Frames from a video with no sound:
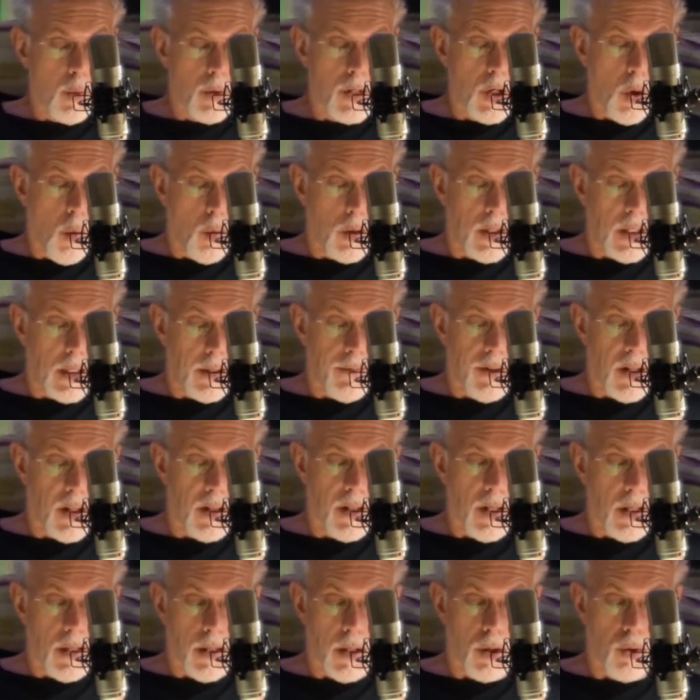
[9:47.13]
are the only living
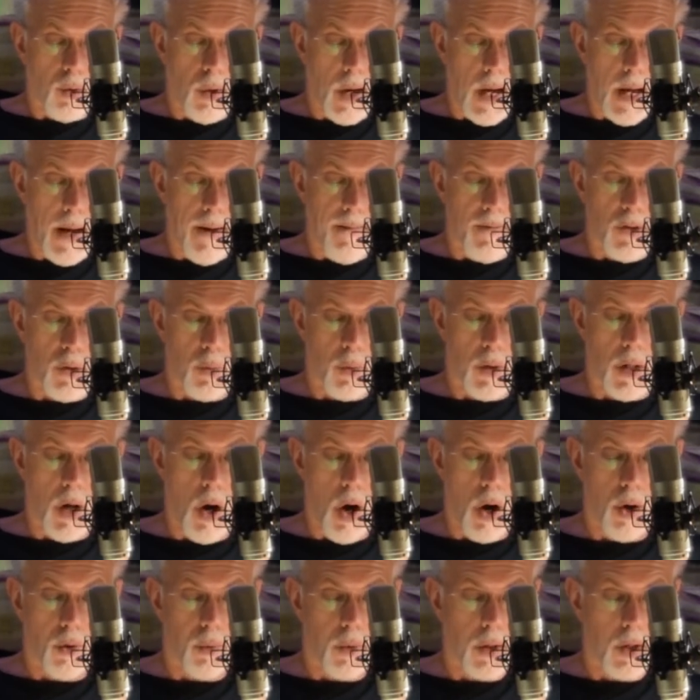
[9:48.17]
thing that craves with a
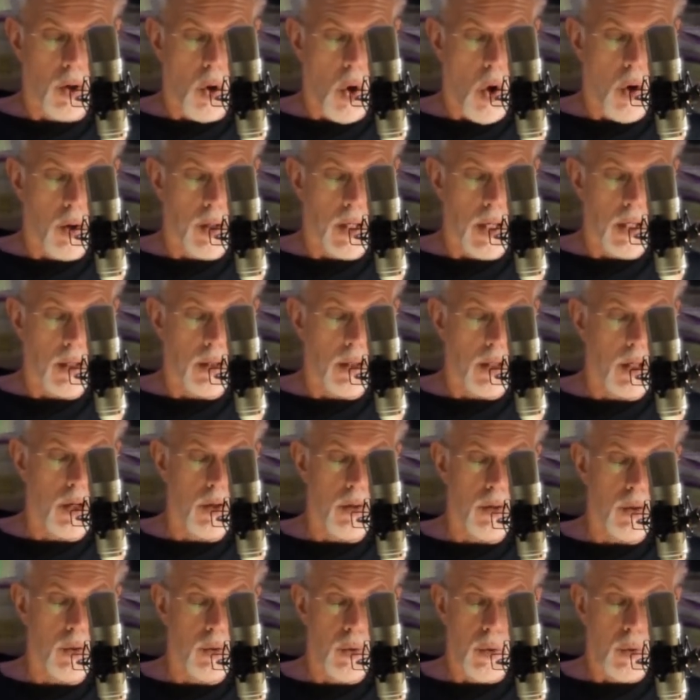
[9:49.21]
hungry longing to hear
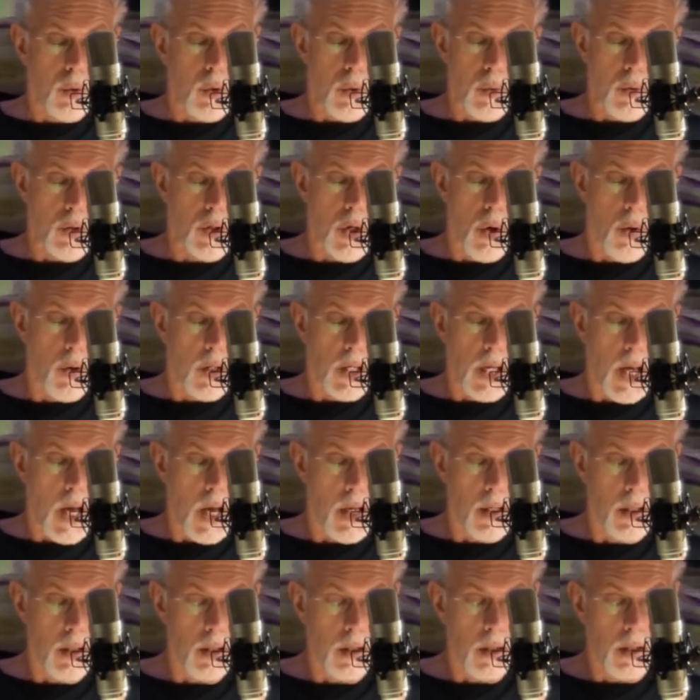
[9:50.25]
the cuckoo's note
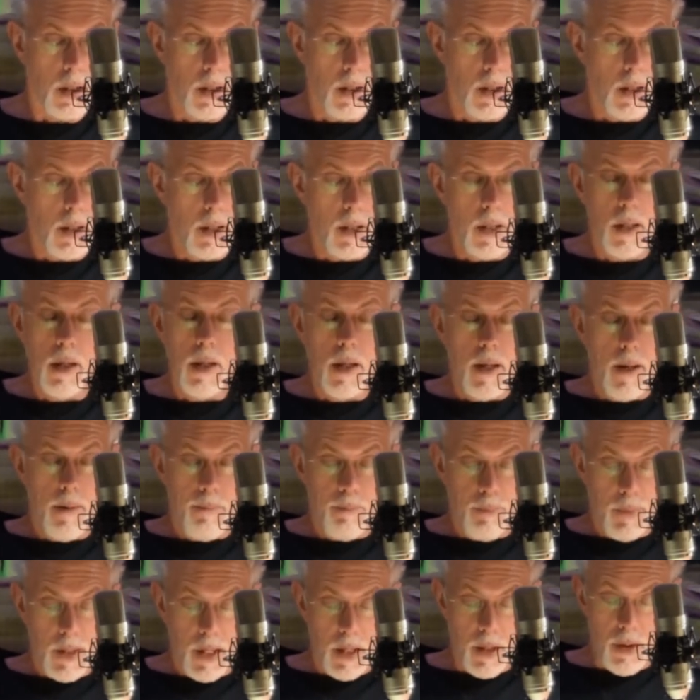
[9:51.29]
again?"
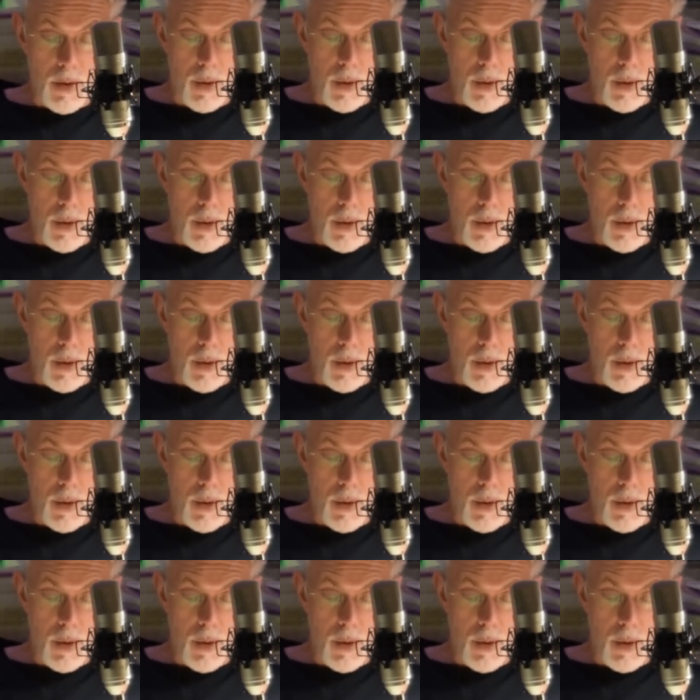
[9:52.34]
"In